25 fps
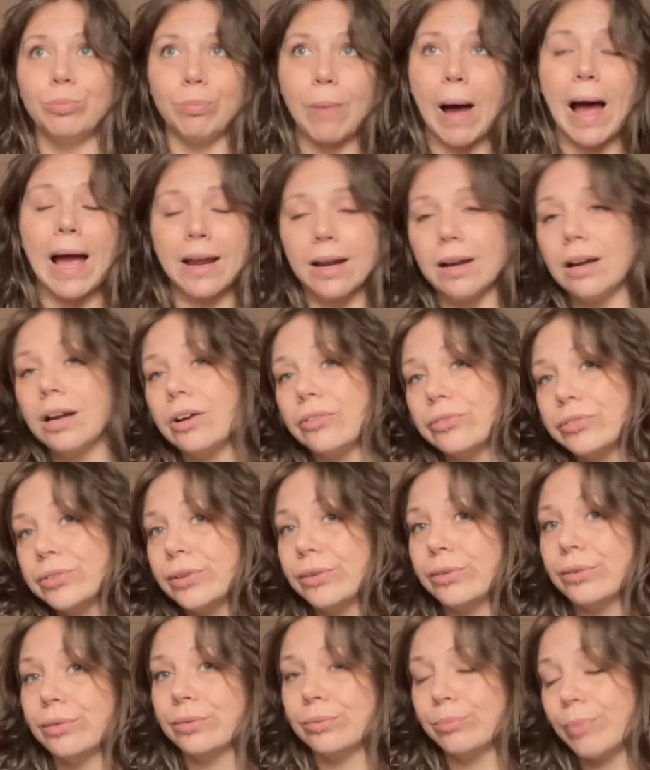buy enough
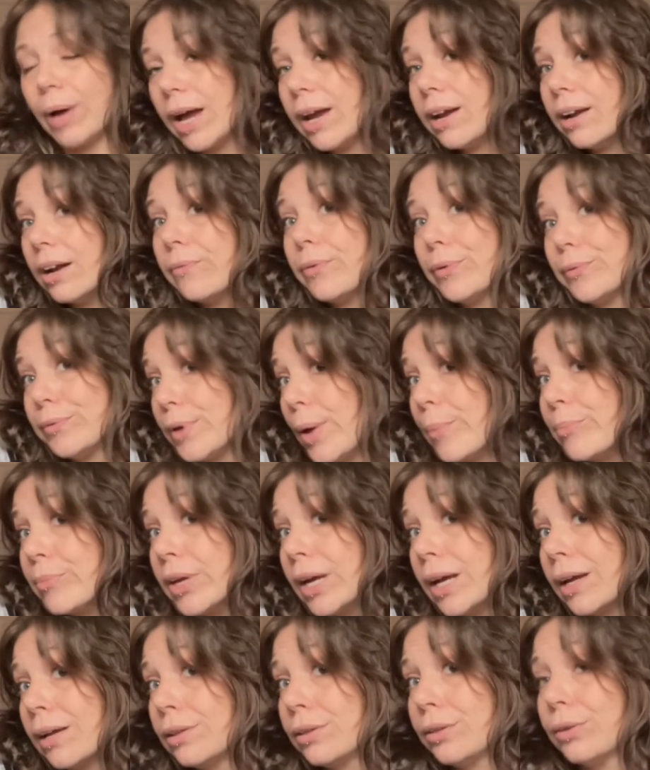of
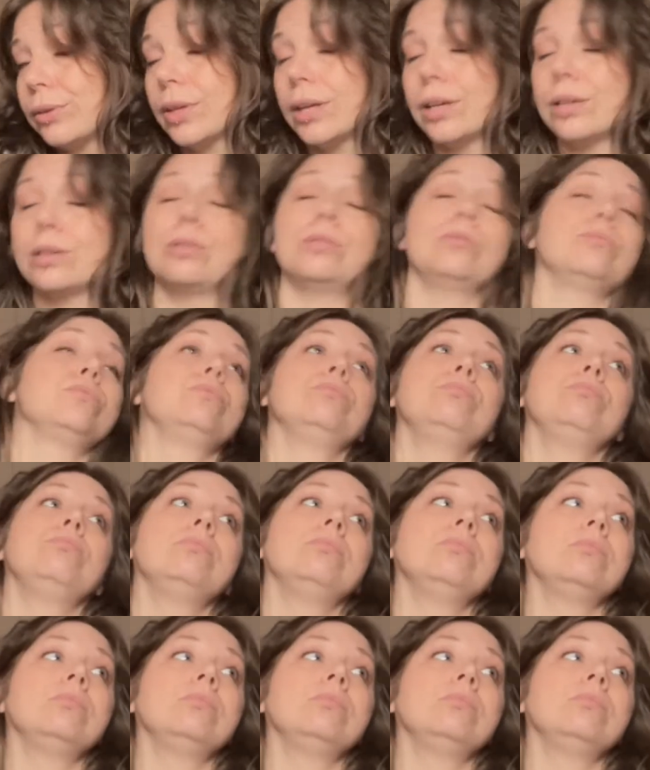something so that you